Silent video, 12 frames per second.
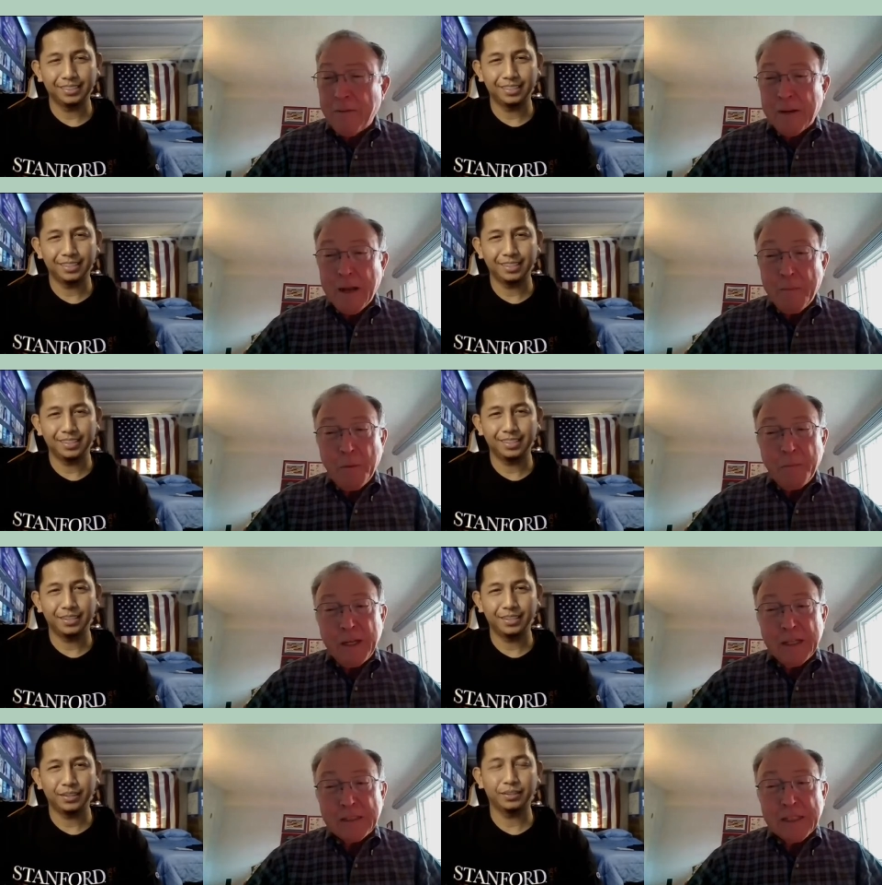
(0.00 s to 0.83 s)
Speaker 1: have a couple
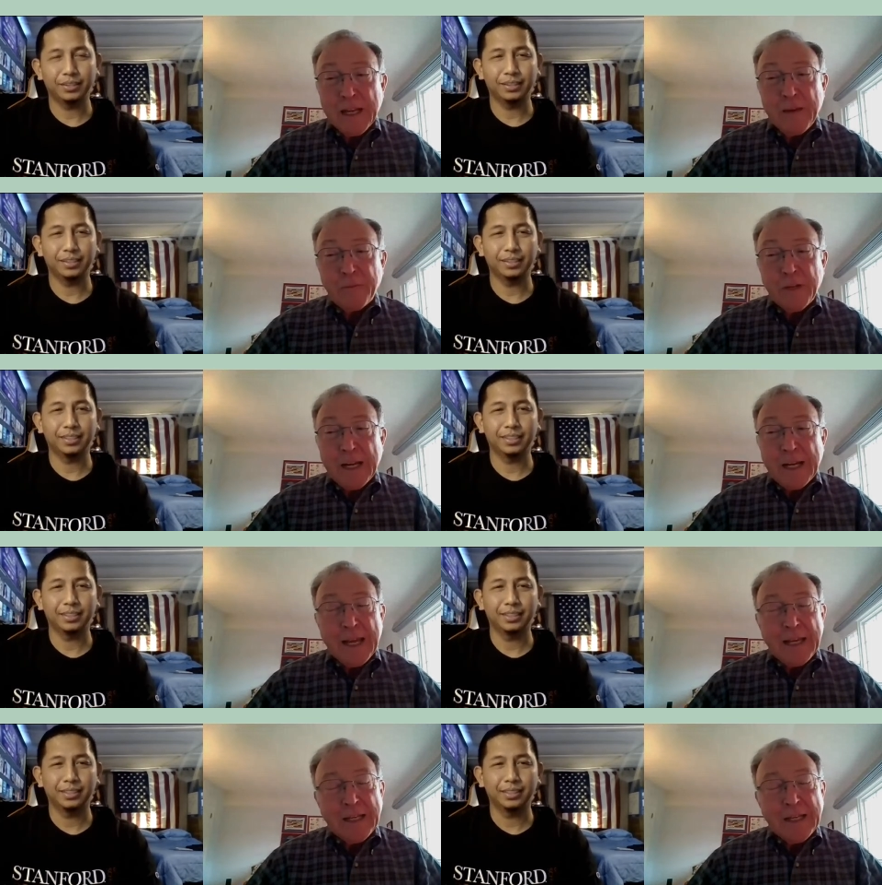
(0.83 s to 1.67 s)
minutes left i'd
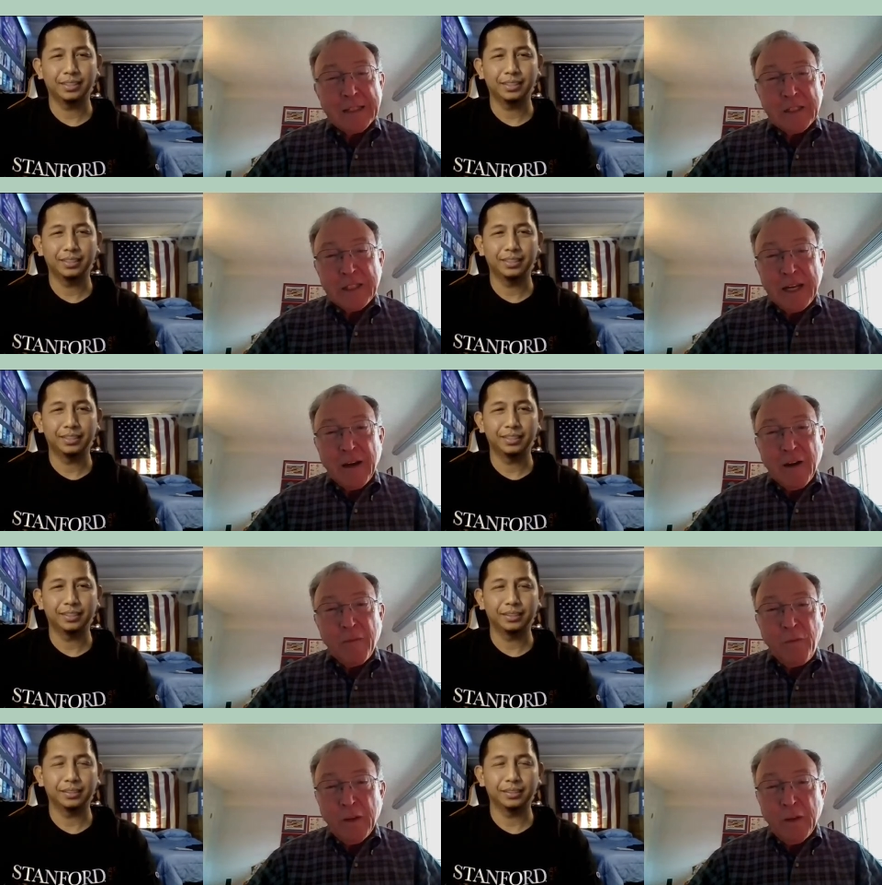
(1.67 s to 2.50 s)
like you to share
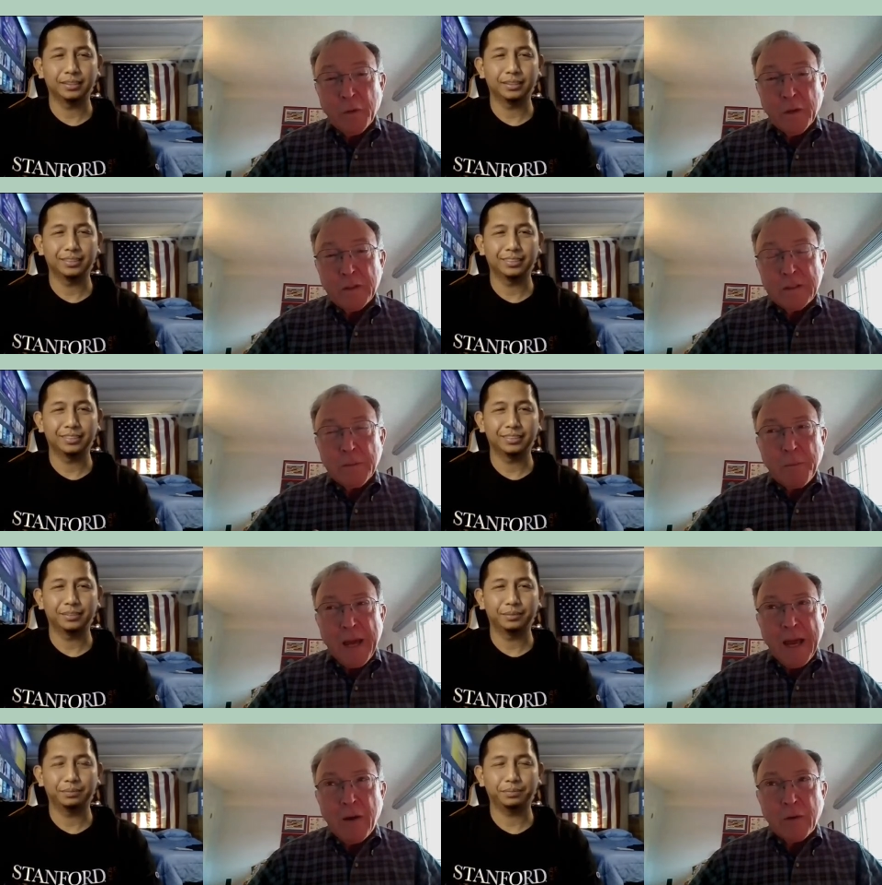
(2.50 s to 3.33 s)
a few words
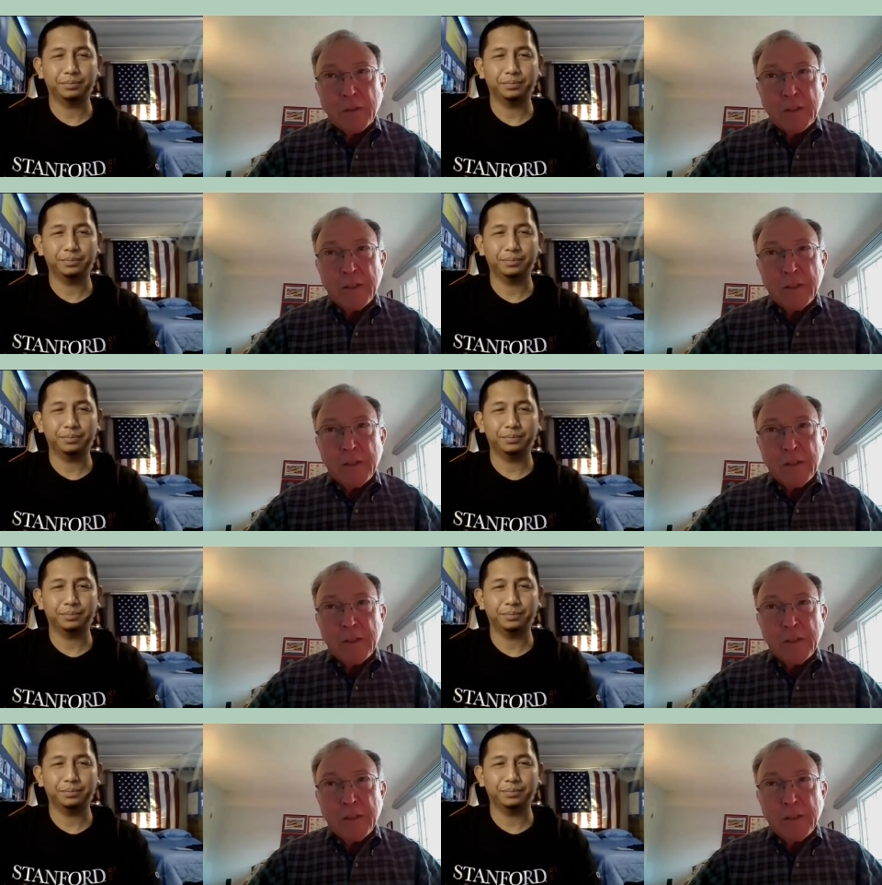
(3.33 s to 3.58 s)
about